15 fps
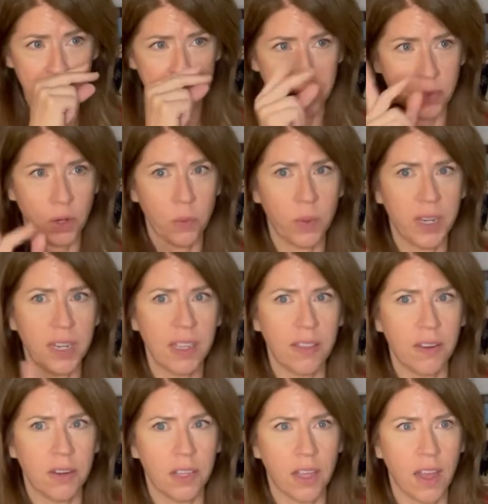They're witty,
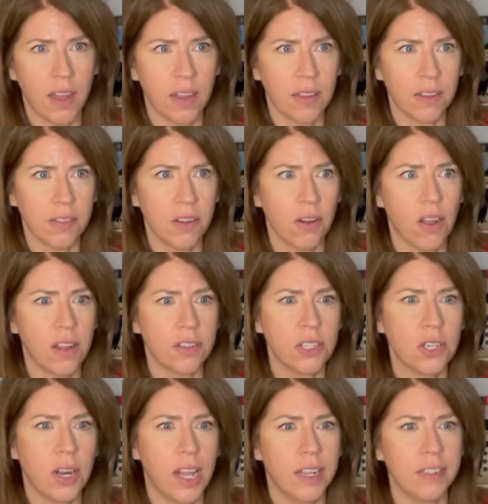they're young, they're on
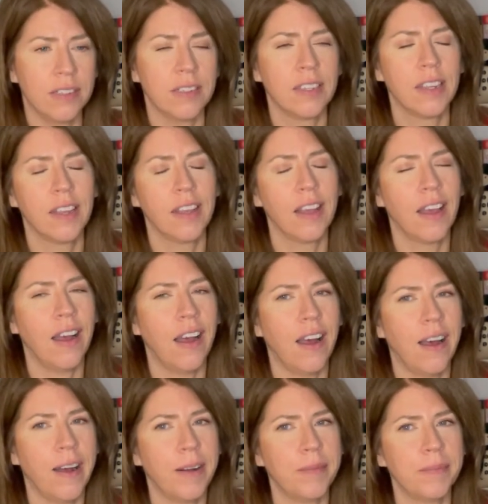trend.
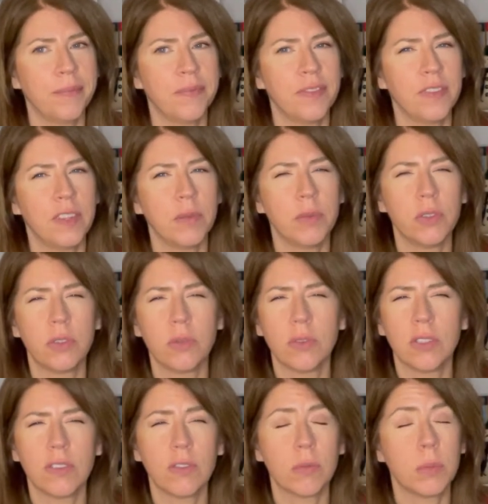They've been doing
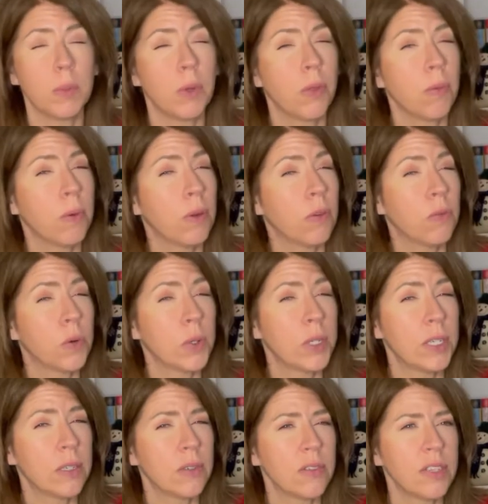this for maybe 3 or 4
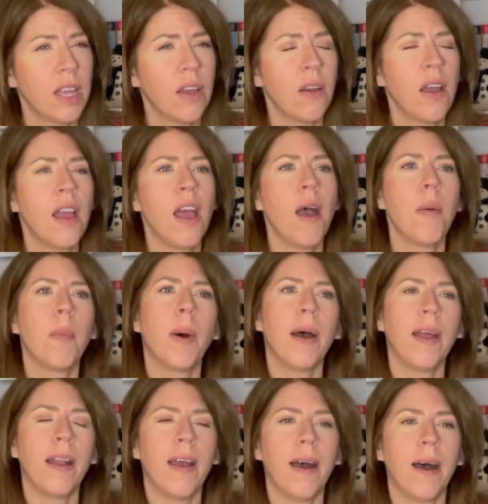years now,
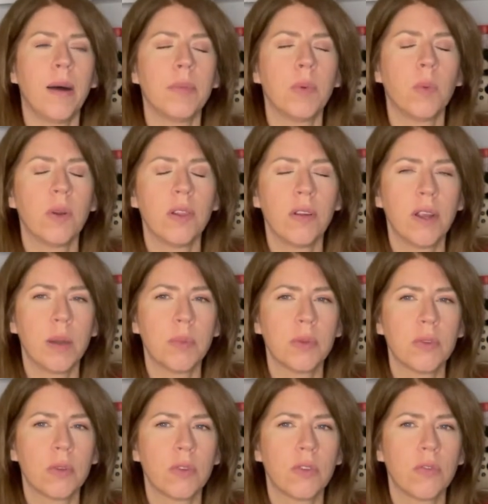but in one of their
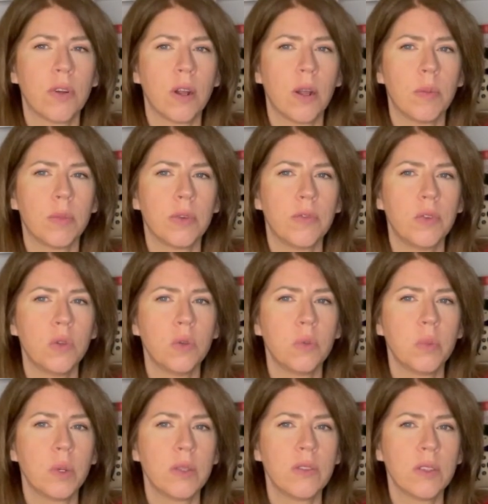episodes from a few
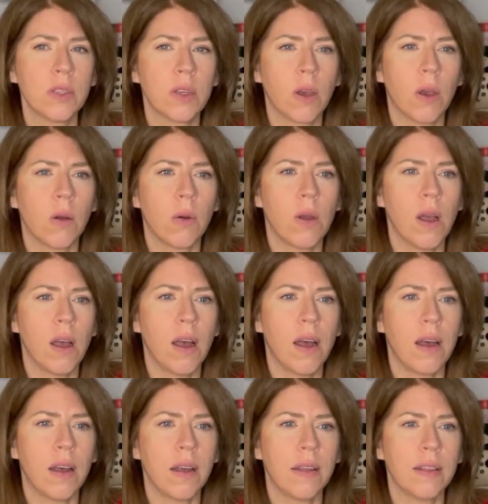months ago,
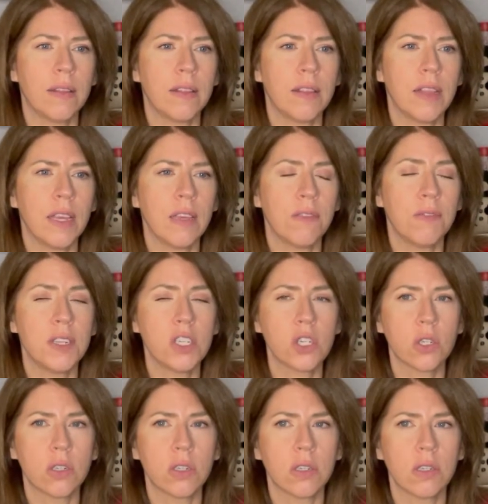they
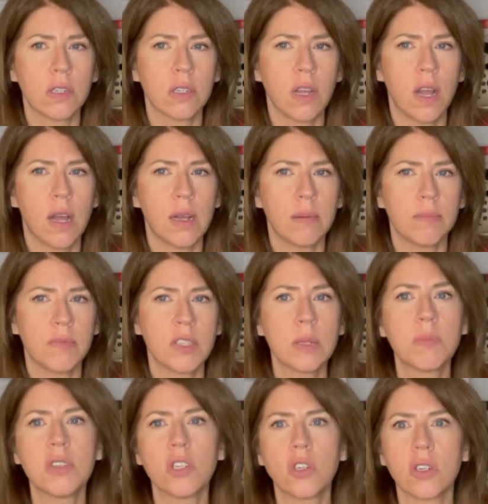featured
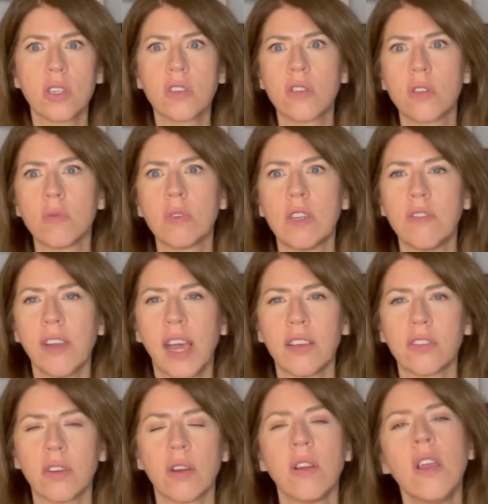tips and tricks to read
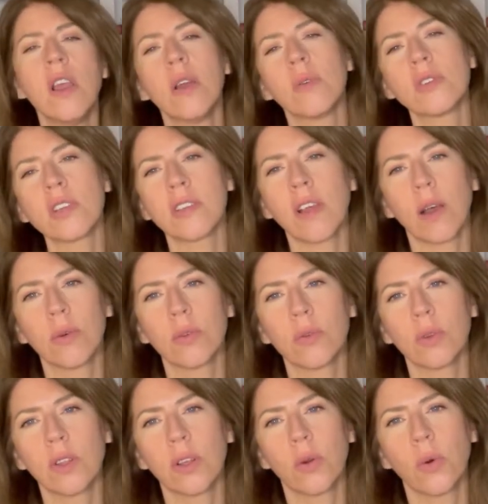faster, which I thought was
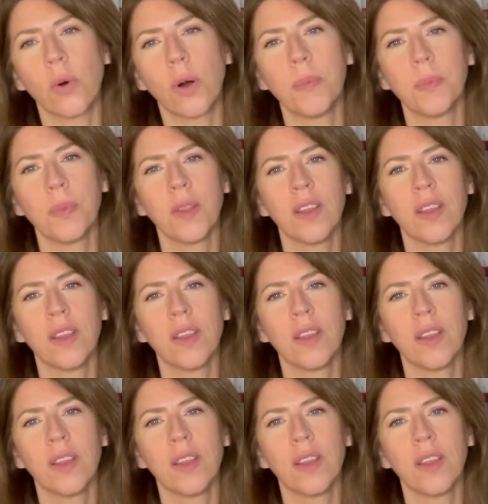really cool.